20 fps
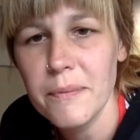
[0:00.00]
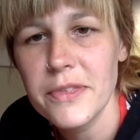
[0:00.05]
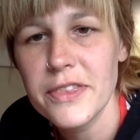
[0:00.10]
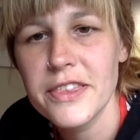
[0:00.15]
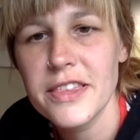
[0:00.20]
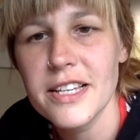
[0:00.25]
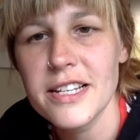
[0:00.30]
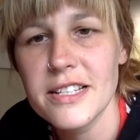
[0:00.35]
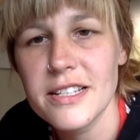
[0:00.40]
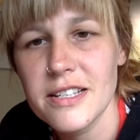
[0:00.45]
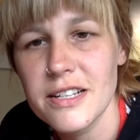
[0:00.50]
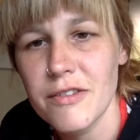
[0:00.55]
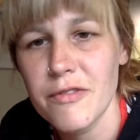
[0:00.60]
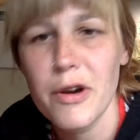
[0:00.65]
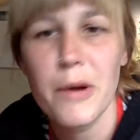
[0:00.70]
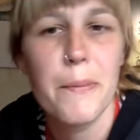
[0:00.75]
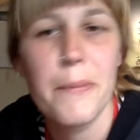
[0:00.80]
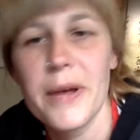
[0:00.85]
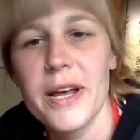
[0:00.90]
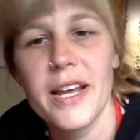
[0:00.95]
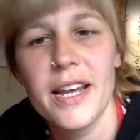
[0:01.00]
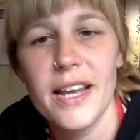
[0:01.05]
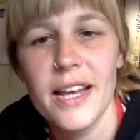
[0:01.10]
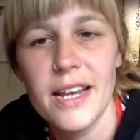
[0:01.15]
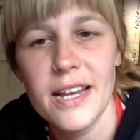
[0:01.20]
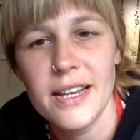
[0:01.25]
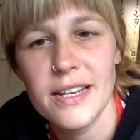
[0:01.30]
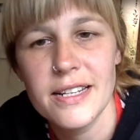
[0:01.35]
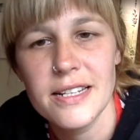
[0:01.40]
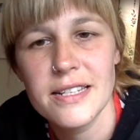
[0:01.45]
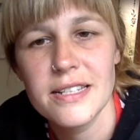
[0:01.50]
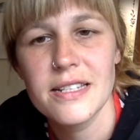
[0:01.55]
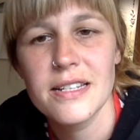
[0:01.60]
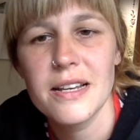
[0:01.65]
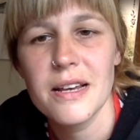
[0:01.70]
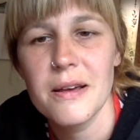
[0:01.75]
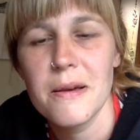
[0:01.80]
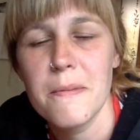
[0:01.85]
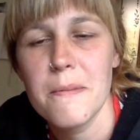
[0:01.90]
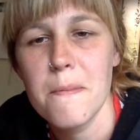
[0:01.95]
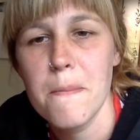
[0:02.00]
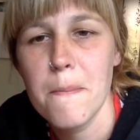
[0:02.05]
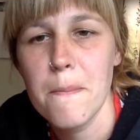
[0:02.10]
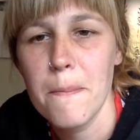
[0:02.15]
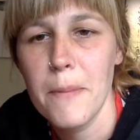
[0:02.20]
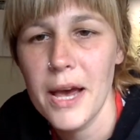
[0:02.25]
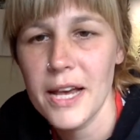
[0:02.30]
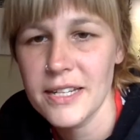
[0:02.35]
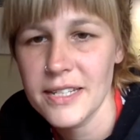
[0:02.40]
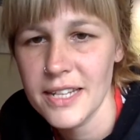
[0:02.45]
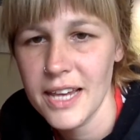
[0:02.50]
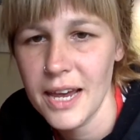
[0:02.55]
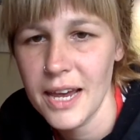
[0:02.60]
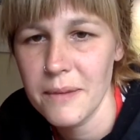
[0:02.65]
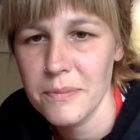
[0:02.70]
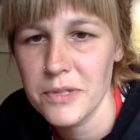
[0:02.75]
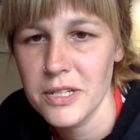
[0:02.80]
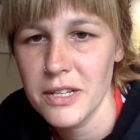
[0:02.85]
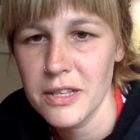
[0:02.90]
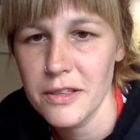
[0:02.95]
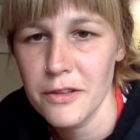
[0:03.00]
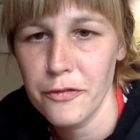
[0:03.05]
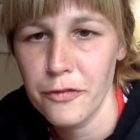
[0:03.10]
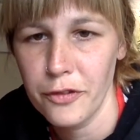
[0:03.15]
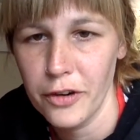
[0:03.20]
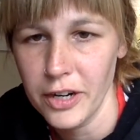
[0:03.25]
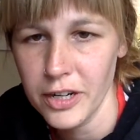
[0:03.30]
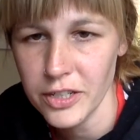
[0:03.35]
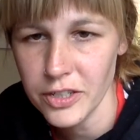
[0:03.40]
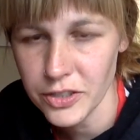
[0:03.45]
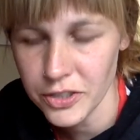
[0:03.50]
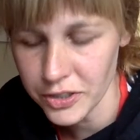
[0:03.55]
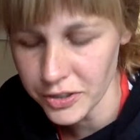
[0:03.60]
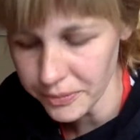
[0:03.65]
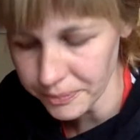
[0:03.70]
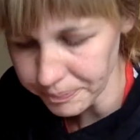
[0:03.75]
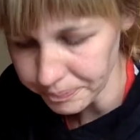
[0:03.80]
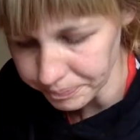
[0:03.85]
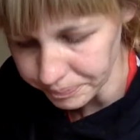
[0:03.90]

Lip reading: This syrup is best kept in the fridge.